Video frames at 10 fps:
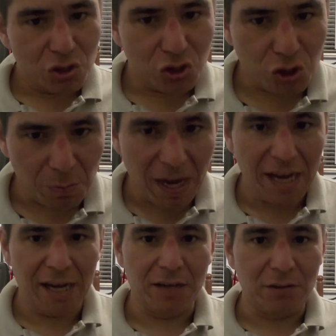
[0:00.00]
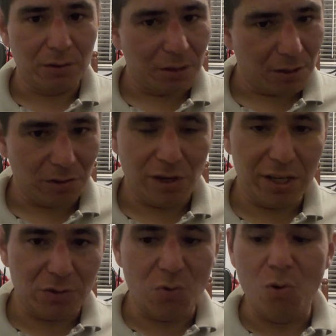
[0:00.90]
Japan, their
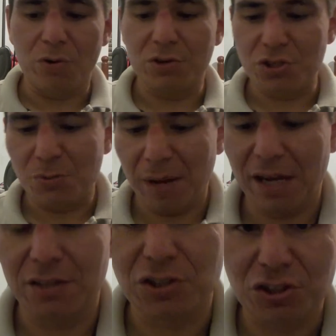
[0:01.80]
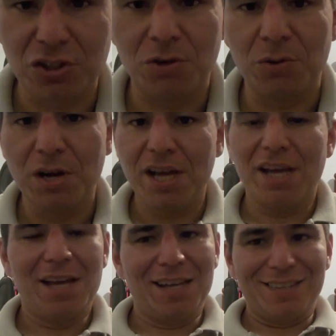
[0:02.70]
headquarters in Japan. So
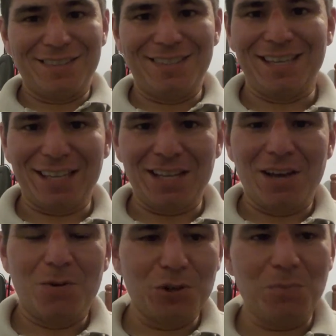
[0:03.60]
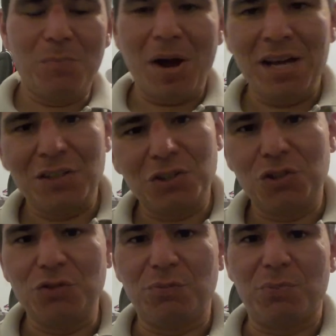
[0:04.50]
then you're buying a
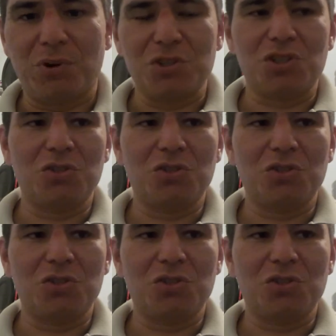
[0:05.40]
toothbrush,